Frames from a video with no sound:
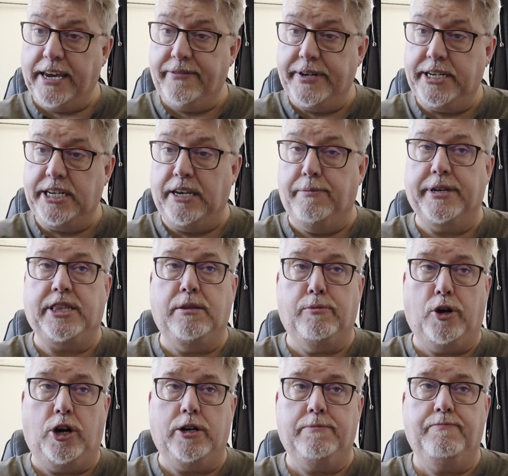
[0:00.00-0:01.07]
AV team at the
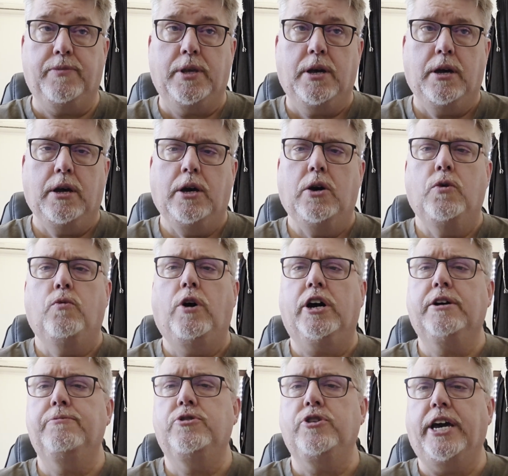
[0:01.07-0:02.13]
barn.
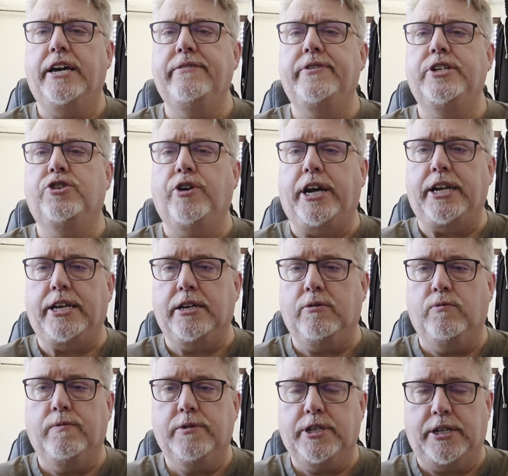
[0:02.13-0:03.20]
Welcome to AV Training
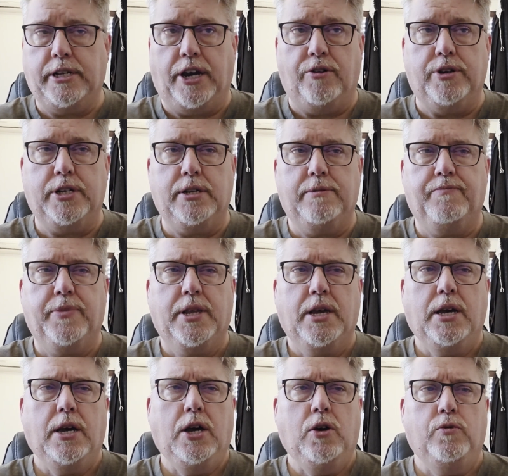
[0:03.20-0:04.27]
Series.
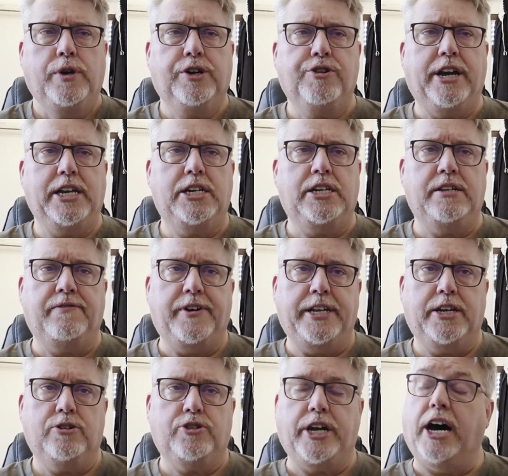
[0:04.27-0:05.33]
We created these
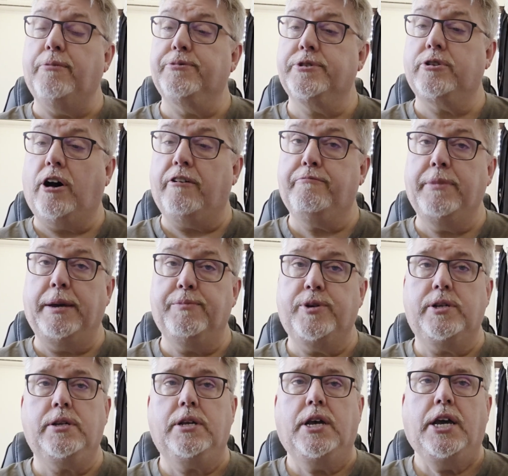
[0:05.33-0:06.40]
videos to help staff
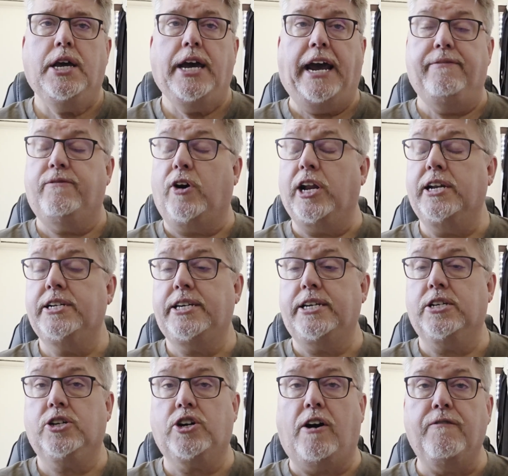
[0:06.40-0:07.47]
members and
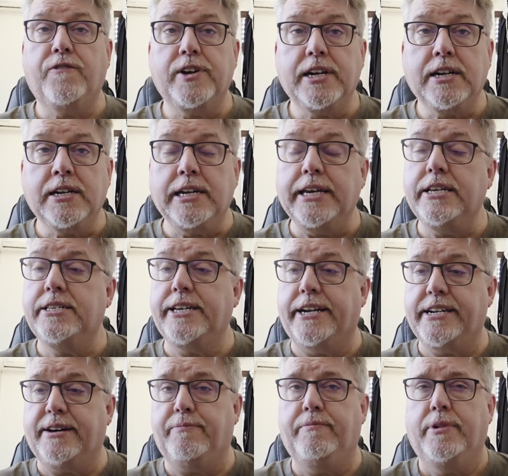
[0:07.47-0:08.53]
volunteers confidently
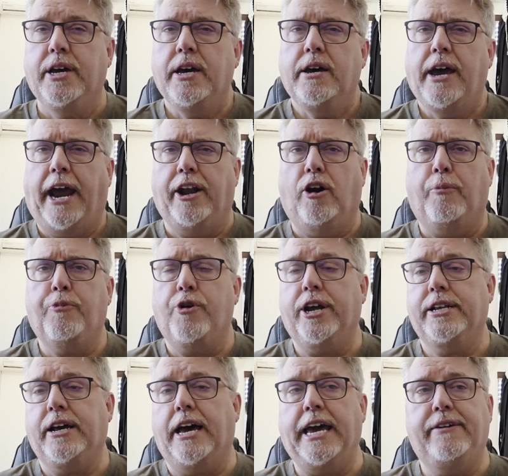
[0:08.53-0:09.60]
set up and
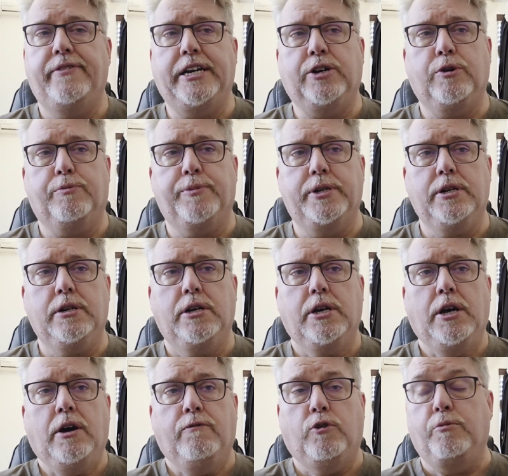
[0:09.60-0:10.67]
operate our AV equipment
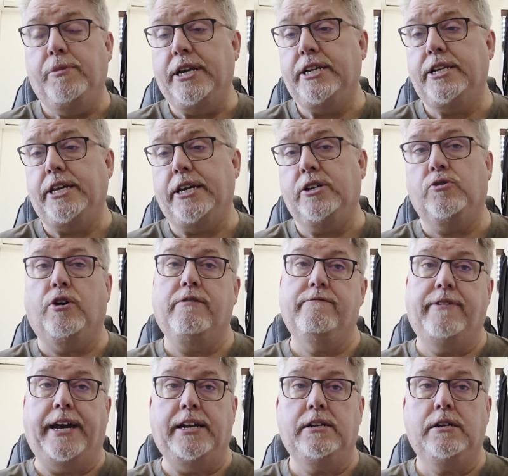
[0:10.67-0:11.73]
for meetings or
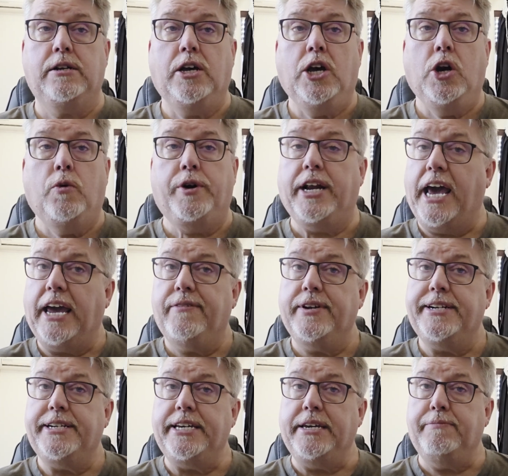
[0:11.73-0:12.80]
events when an
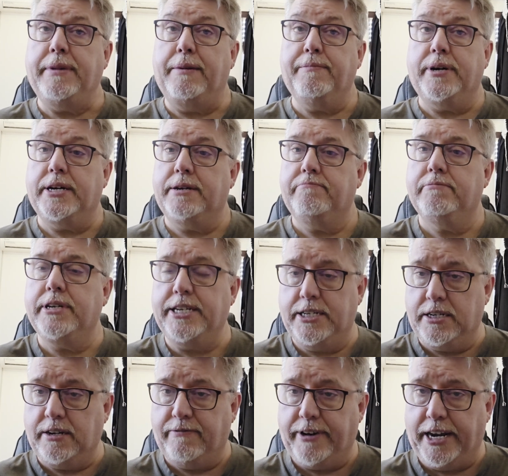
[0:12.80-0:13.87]
AV team member
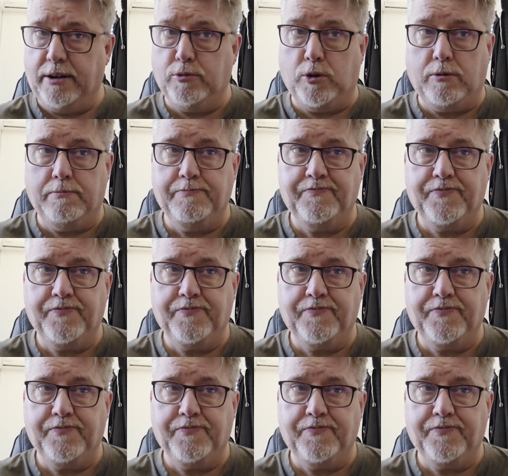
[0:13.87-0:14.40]
isn't available.